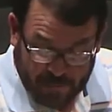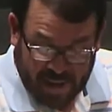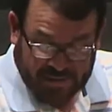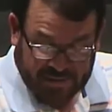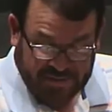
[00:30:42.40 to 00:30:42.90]

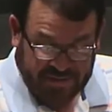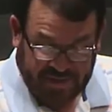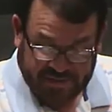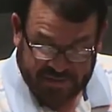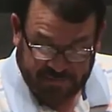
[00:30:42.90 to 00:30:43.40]
back to
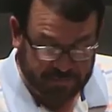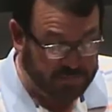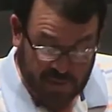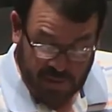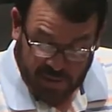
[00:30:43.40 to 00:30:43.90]
6.
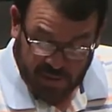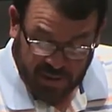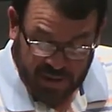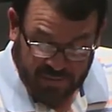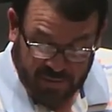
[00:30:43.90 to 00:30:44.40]
And
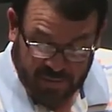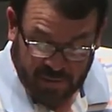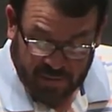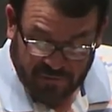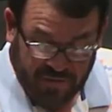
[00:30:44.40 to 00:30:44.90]
again, the
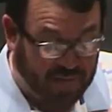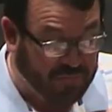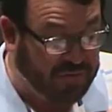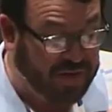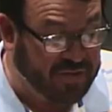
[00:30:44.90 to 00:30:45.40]

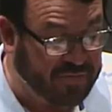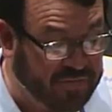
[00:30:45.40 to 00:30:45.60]
sovereignty and